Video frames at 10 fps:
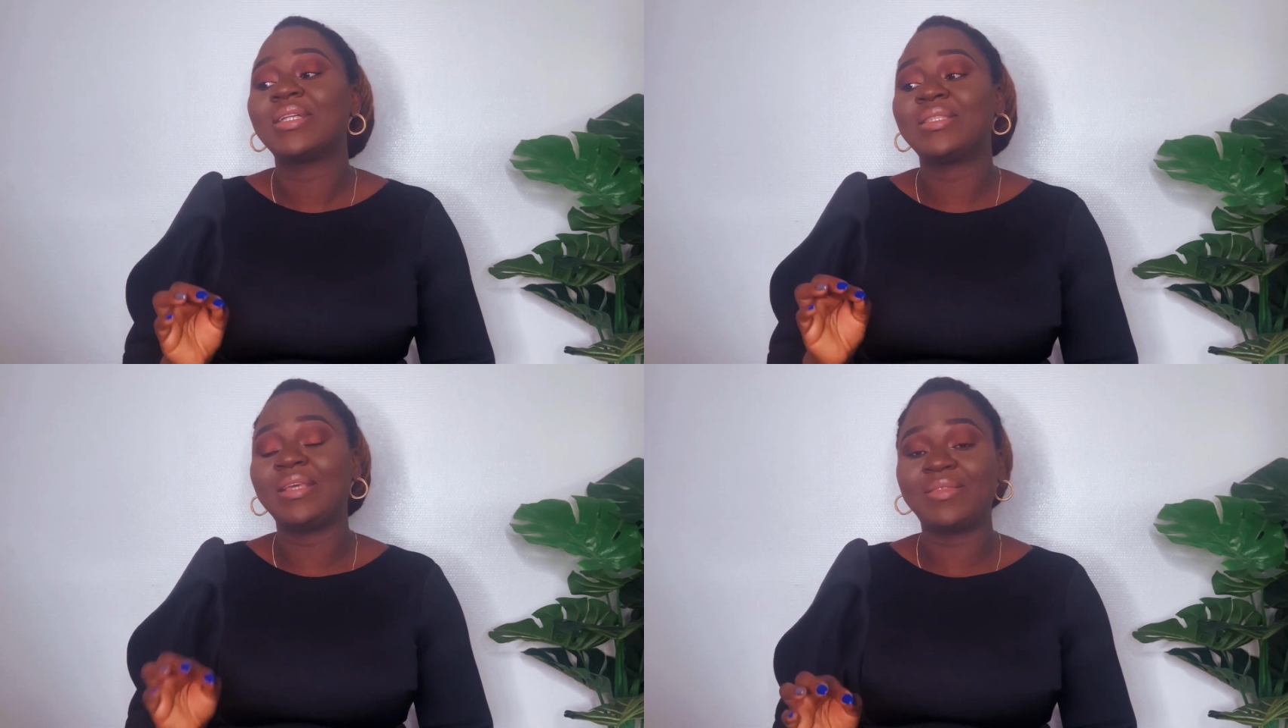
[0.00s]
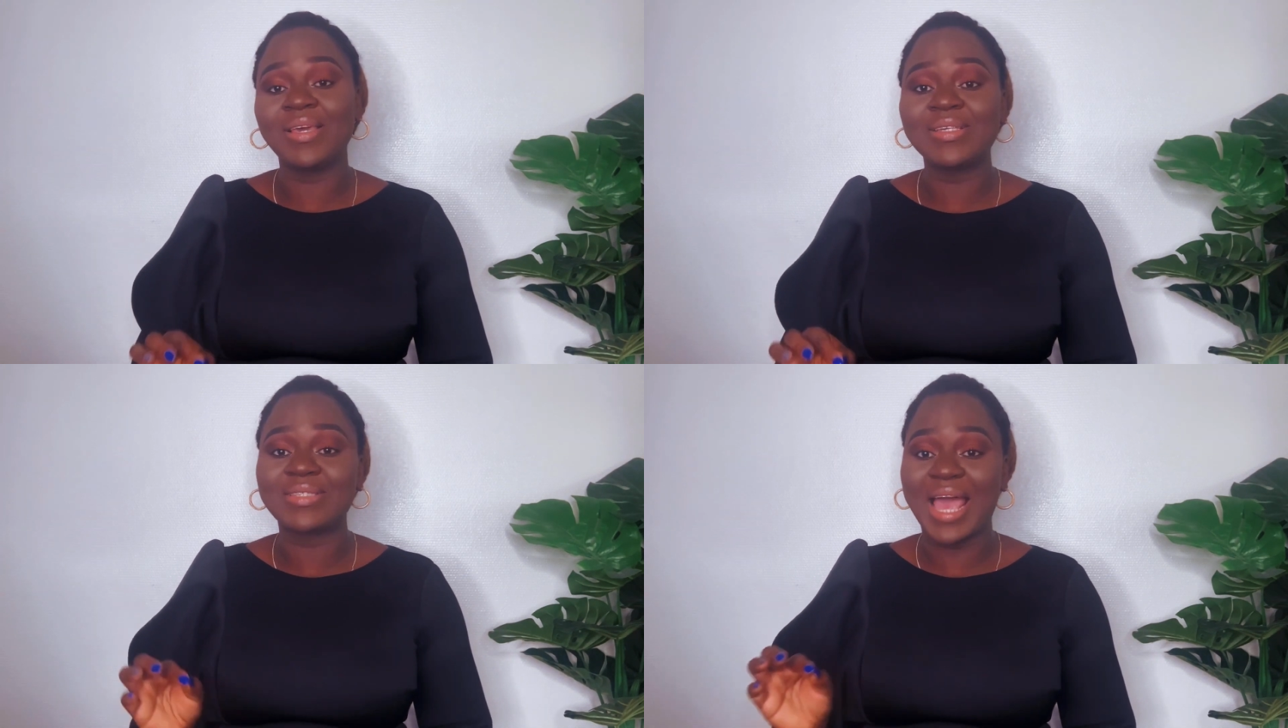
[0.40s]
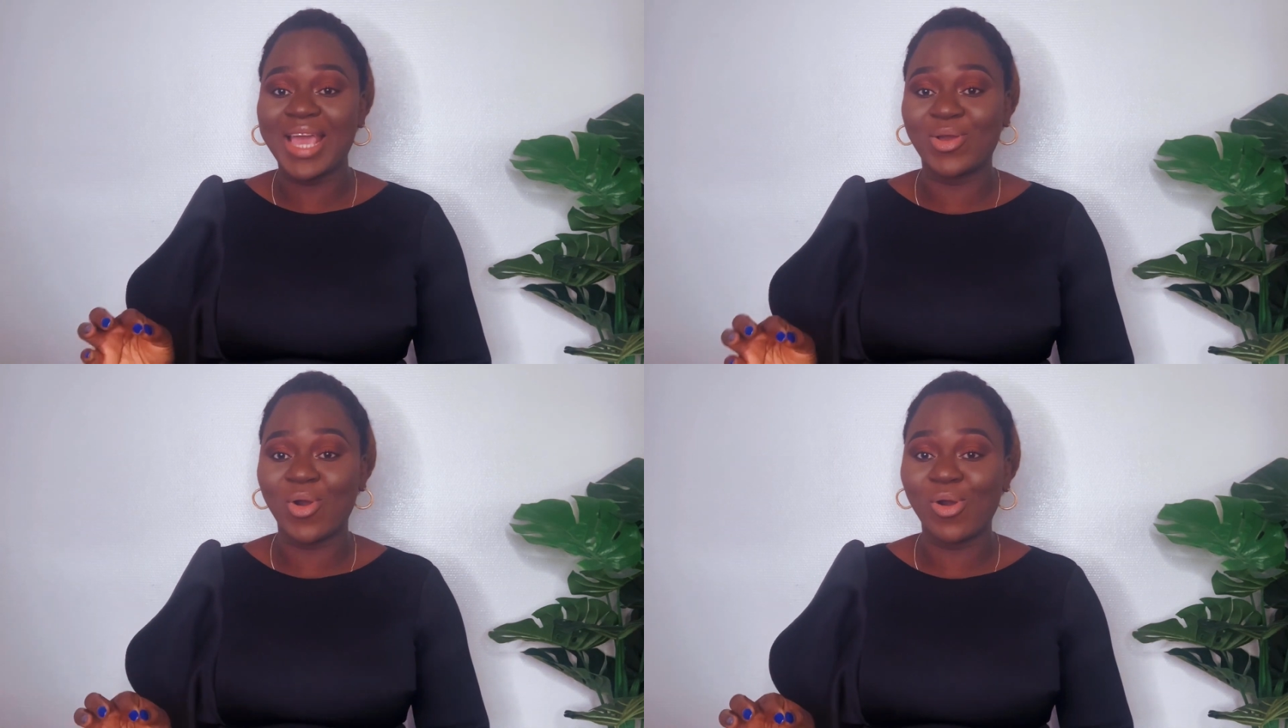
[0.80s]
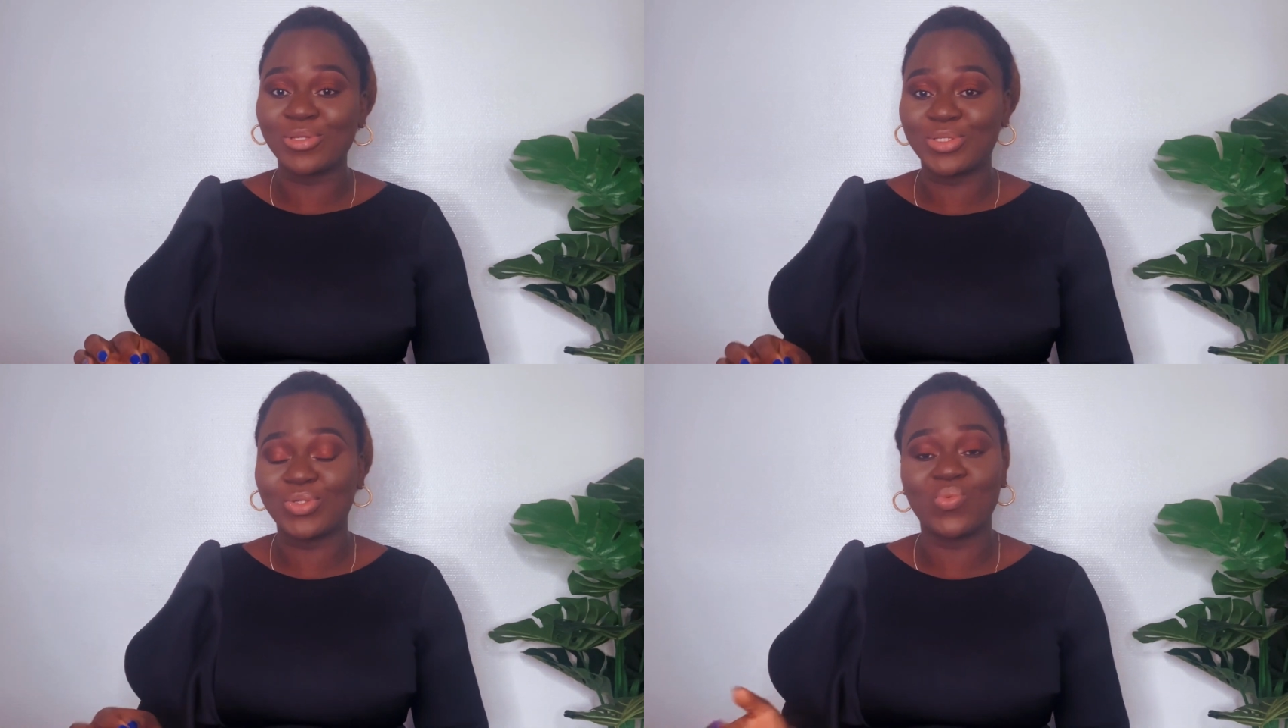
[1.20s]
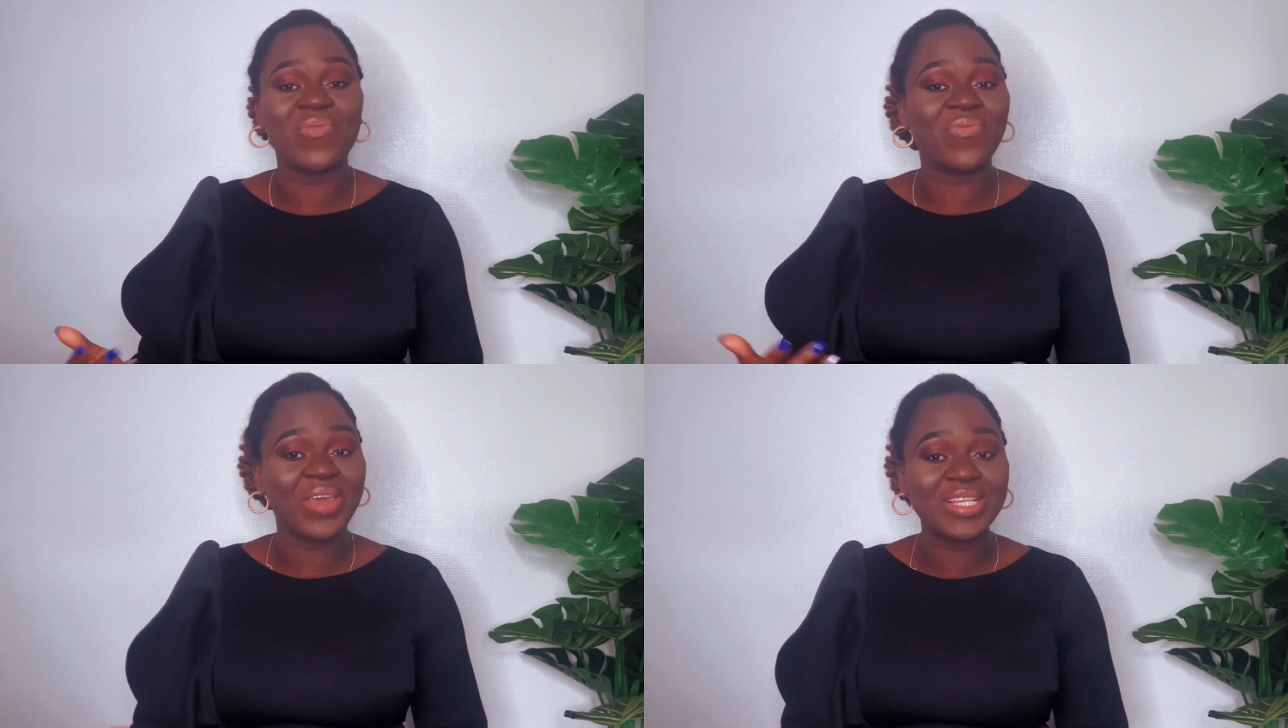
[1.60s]
the things i got
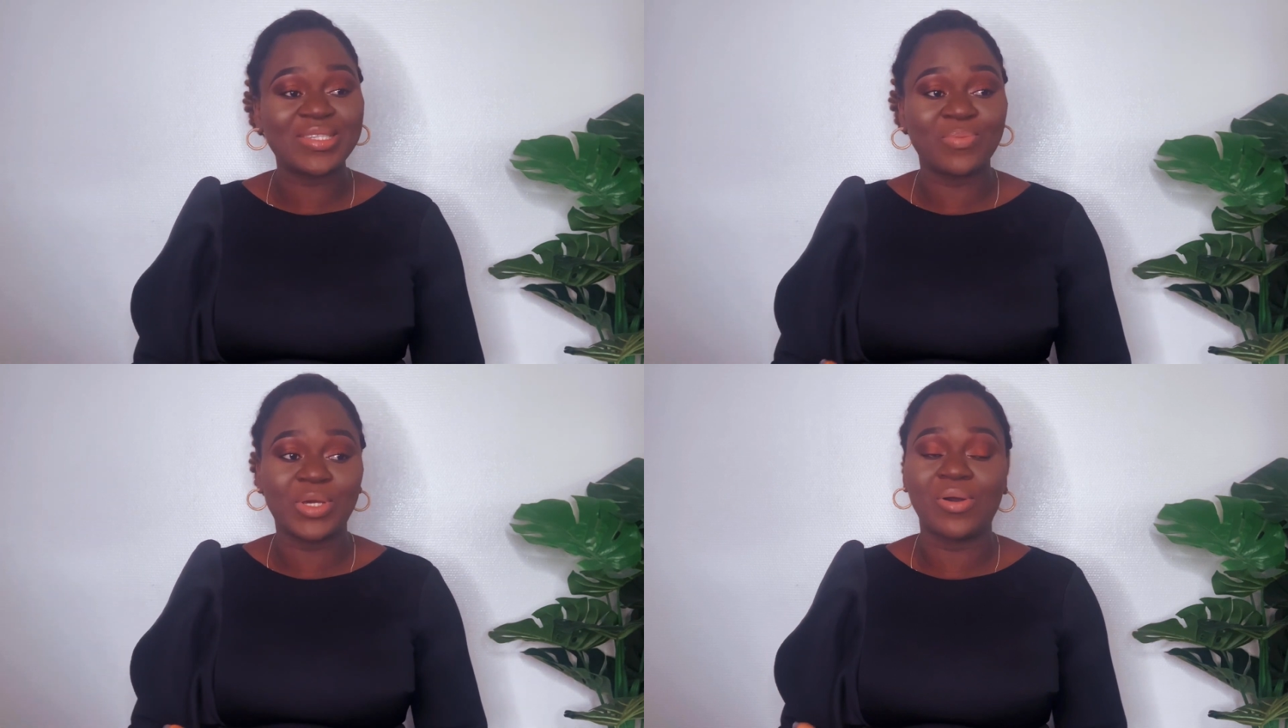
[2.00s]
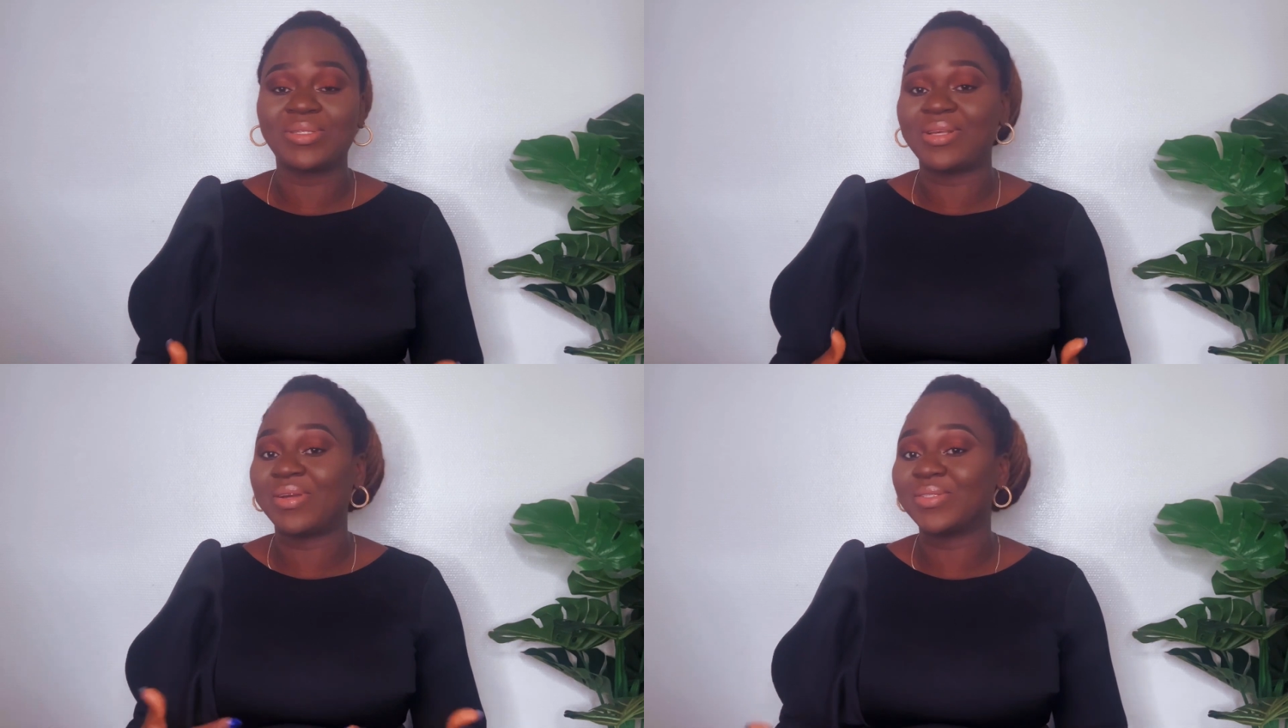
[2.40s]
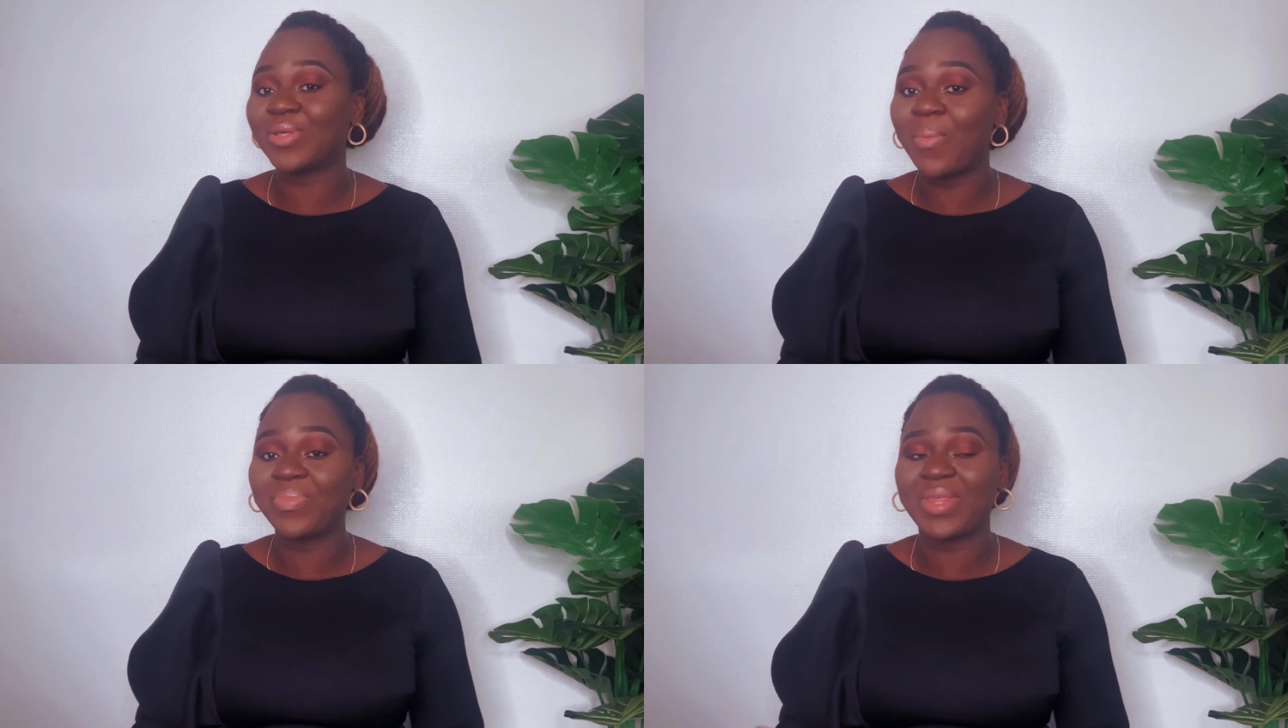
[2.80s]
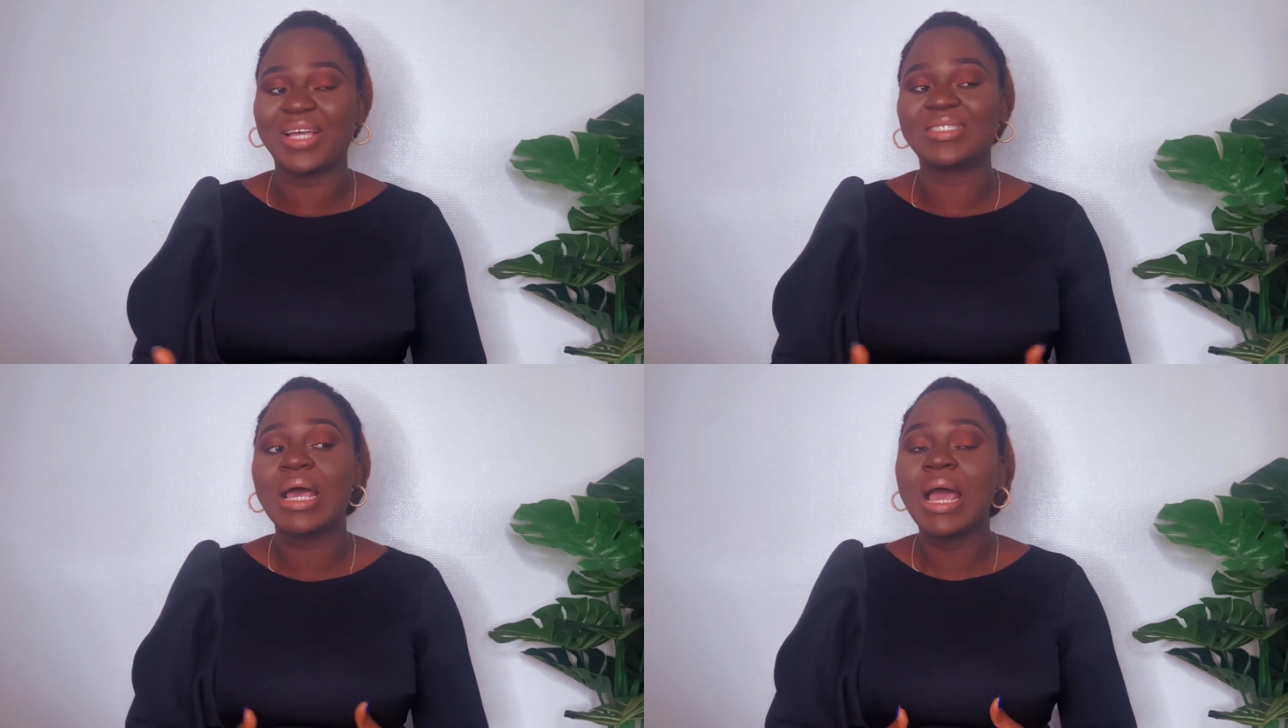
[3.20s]
will fit because there are some that